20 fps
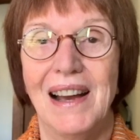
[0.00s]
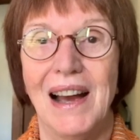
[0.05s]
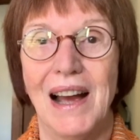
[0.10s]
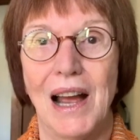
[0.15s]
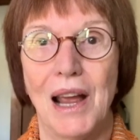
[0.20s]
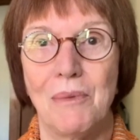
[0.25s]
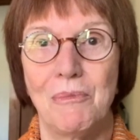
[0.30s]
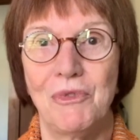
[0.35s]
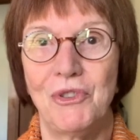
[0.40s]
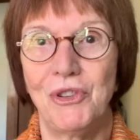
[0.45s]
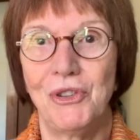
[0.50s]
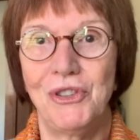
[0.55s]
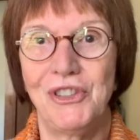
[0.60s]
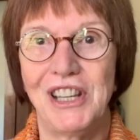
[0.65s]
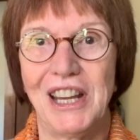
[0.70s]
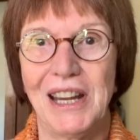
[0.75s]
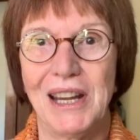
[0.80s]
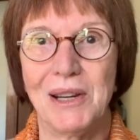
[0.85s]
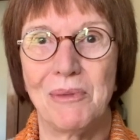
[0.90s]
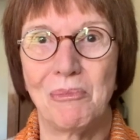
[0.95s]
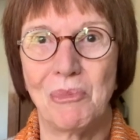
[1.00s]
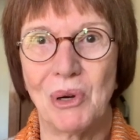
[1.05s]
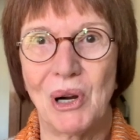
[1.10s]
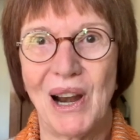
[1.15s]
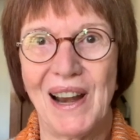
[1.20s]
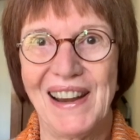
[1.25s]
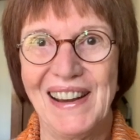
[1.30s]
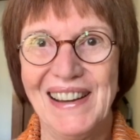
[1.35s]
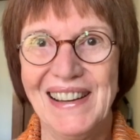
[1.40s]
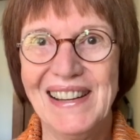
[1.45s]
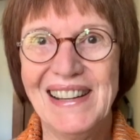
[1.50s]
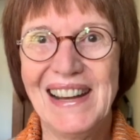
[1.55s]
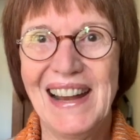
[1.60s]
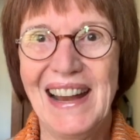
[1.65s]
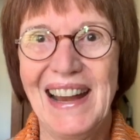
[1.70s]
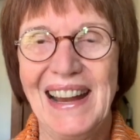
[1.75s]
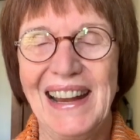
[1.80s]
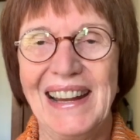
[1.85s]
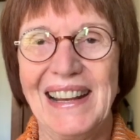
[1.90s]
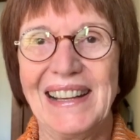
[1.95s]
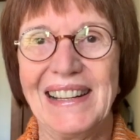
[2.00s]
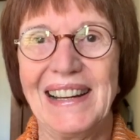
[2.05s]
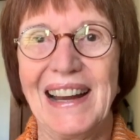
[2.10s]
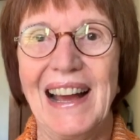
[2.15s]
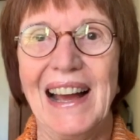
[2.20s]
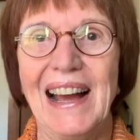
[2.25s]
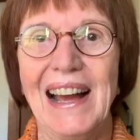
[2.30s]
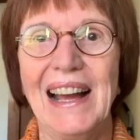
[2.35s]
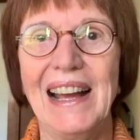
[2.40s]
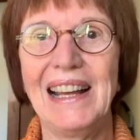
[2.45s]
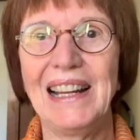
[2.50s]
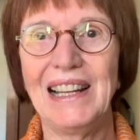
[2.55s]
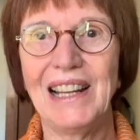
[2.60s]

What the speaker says: I'm Suzanne Bryan, and I